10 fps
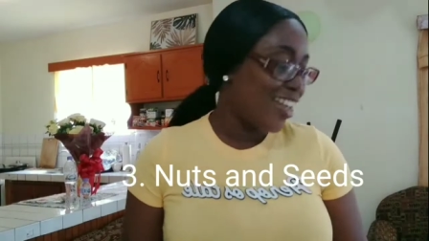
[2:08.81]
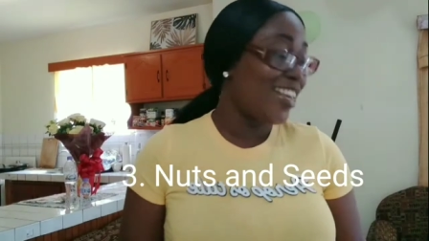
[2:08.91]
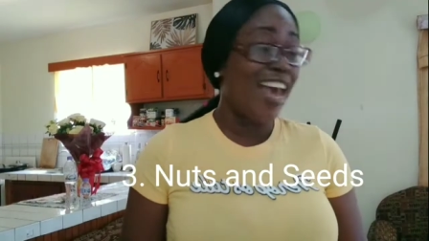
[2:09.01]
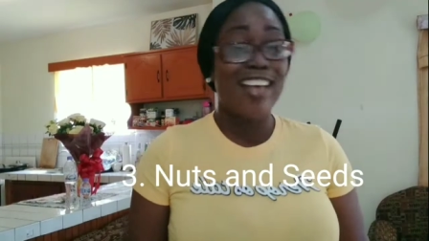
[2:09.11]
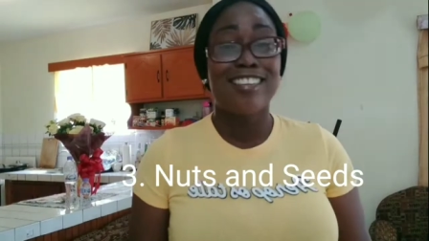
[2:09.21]

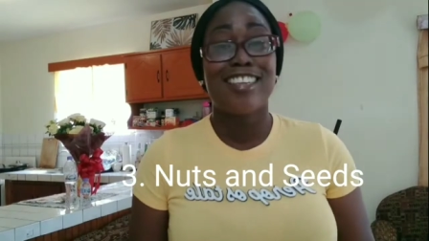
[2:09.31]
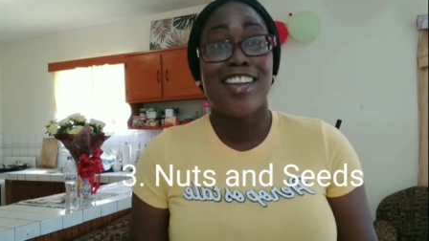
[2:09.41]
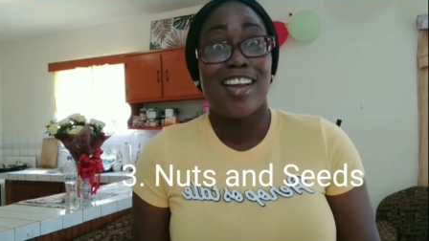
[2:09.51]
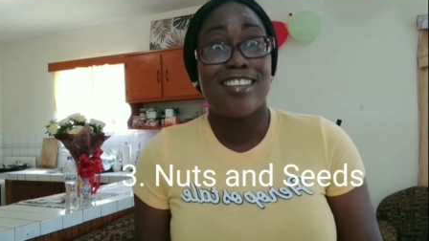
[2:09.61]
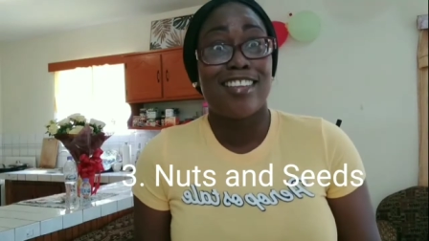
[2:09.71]
Yes,
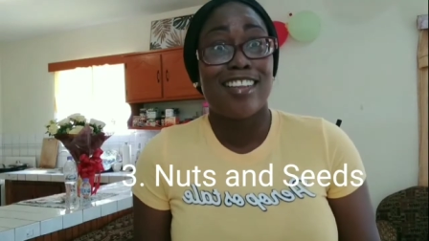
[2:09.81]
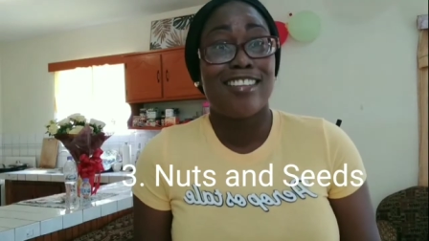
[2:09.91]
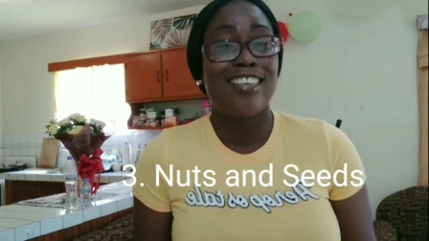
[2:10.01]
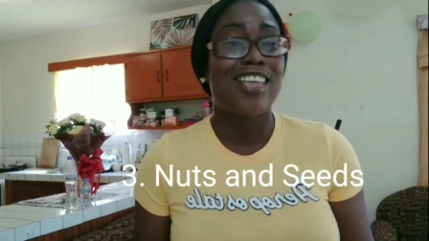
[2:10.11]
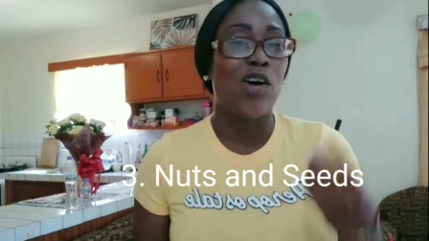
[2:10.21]
nuts and
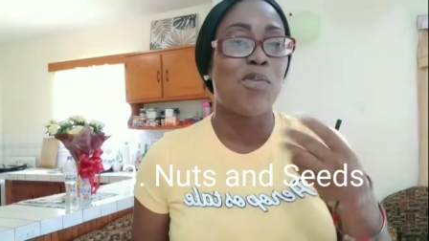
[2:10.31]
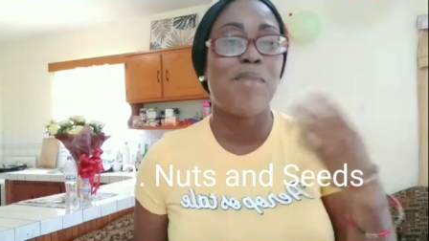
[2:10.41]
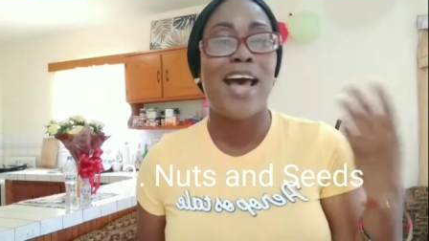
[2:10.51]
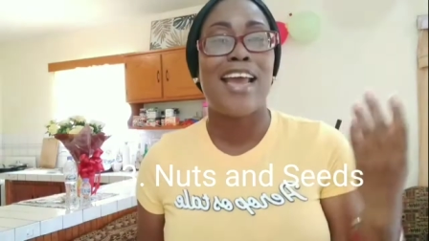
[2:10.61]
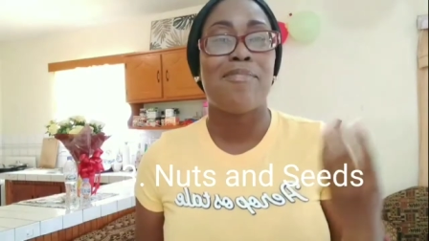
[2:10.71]
seeds. I open my
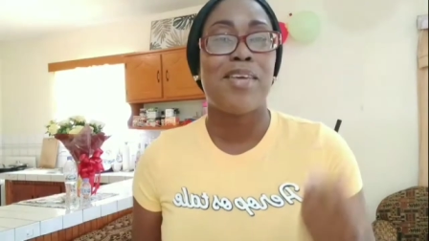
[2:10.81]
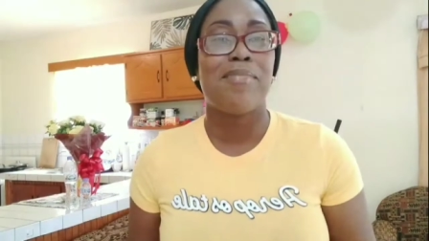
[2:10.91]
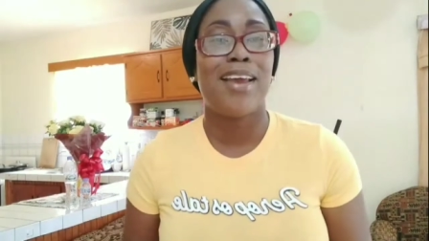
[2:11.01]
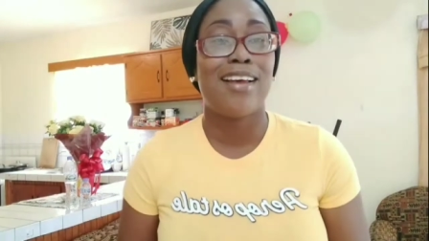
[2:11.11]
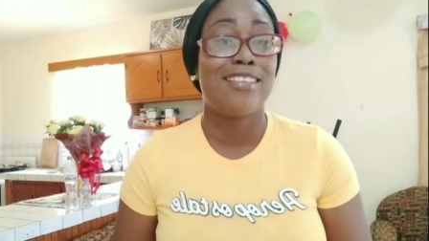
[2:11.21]
eye big
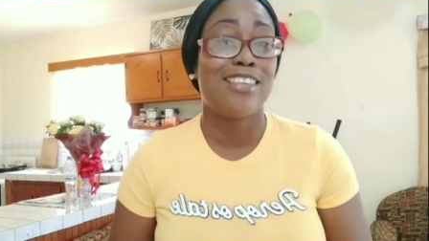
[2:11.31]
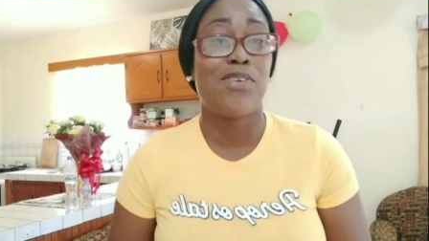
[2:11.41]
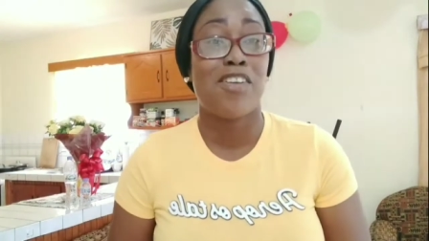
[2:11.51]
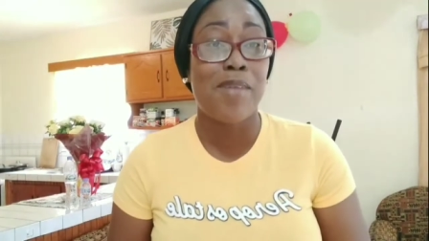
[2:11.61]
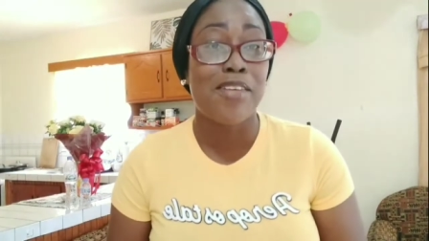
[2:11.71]
because this is one
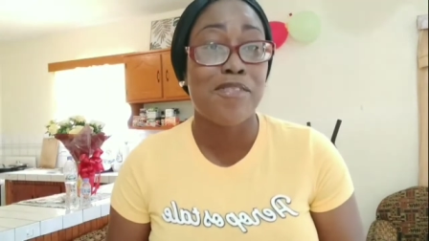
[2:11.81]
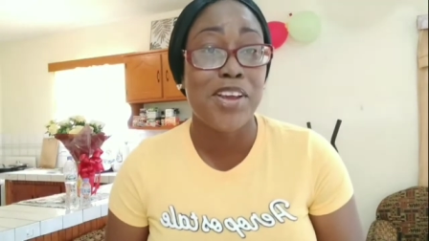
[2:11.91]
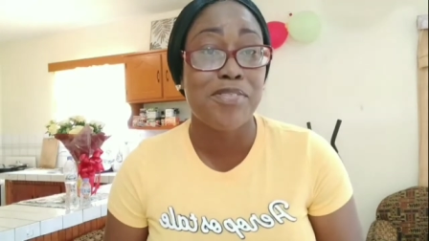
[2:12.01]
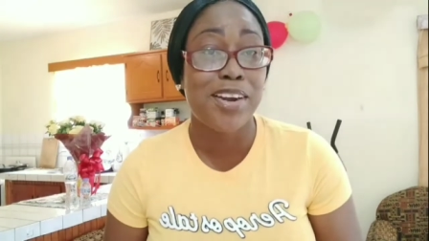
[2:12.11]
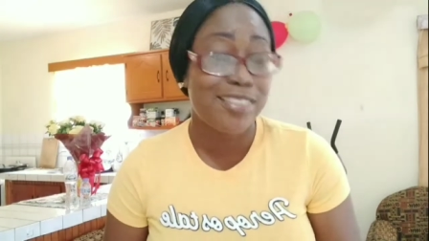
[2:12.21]
of my
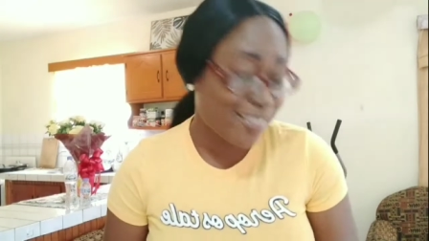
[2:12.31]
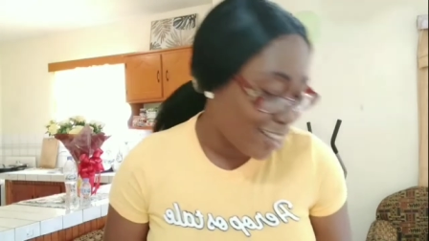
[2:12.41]
favorites.